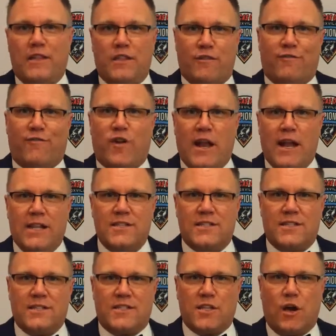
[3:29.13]
and their
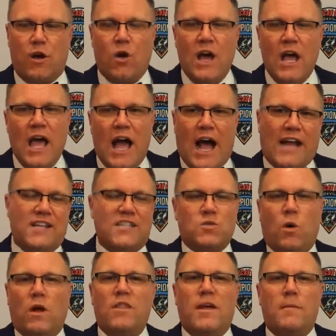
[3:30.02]
friends, and so I
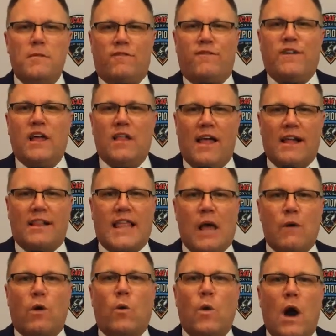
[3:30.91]
just want them to feel like
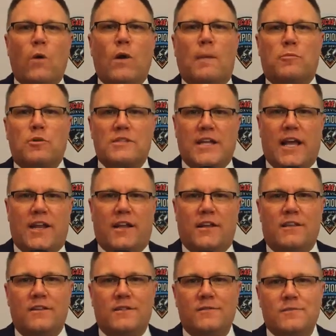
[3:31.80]
they were well represented.